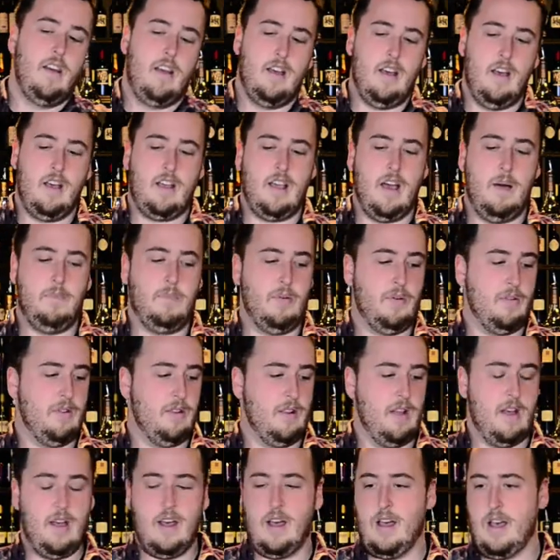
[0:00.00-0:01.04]
a
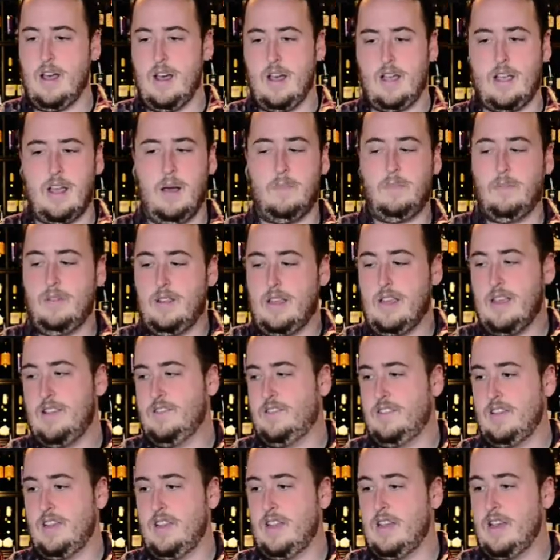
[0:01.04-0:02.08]
couple
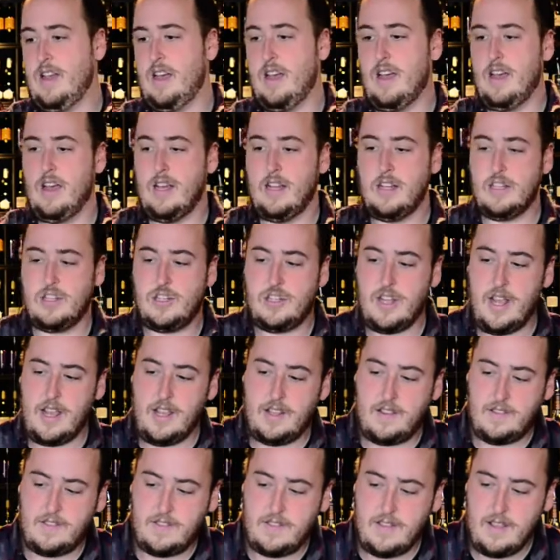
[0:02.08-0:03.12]
easy
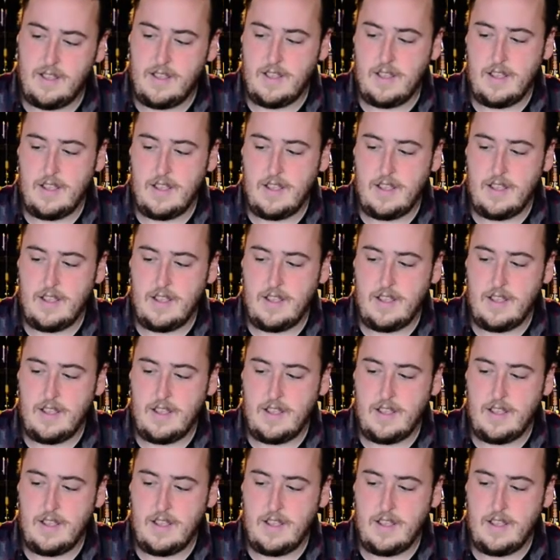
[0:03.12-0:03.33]
shakes.